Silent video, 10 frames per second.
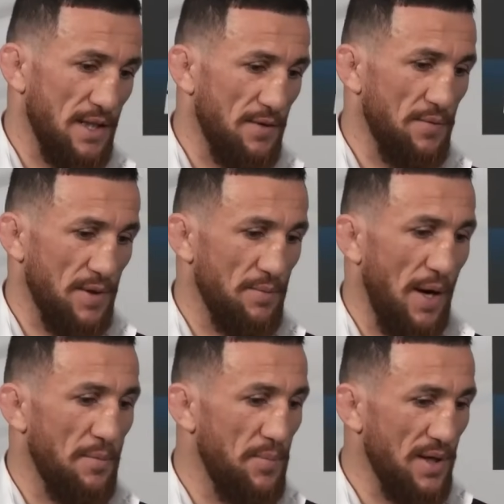If
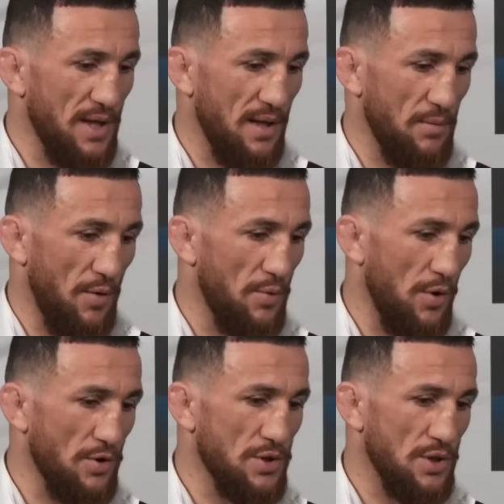I beat him, of
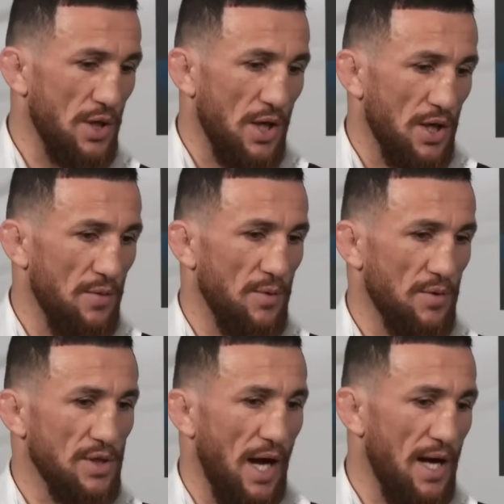course he will
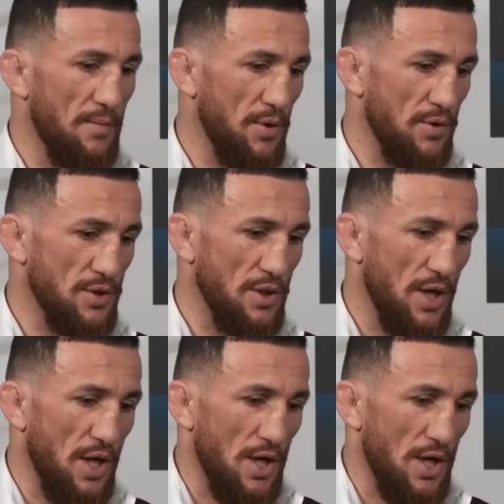retire, because